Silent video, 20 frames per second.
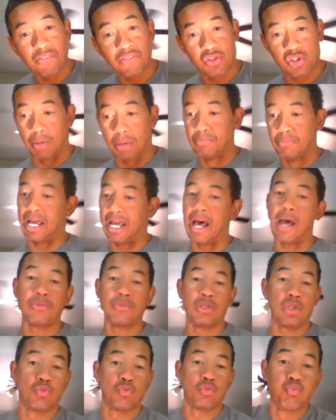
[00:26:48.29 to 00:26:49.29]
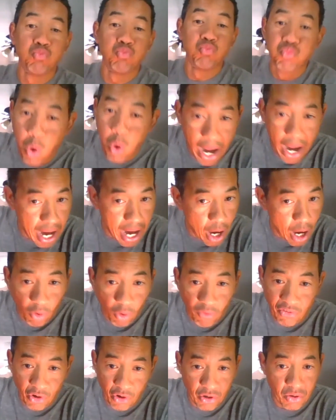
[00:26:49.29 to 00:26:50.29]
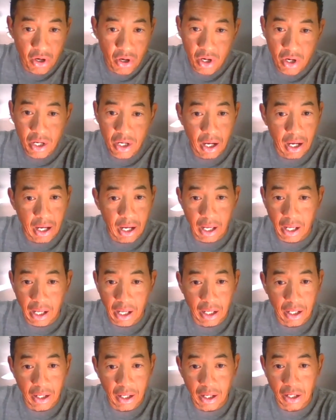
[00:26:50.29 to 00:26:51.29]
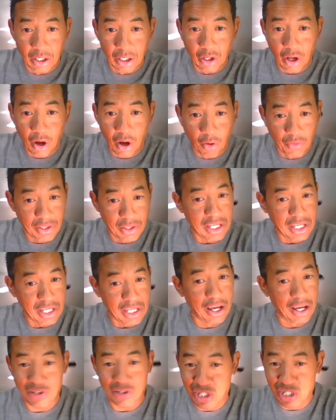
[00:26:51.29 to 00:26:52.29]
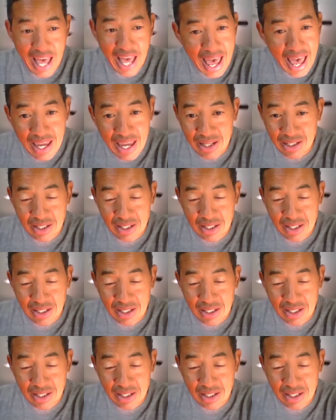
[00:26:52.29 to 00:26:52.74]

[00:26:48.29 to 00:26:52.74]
Sometimes is way over on the other side.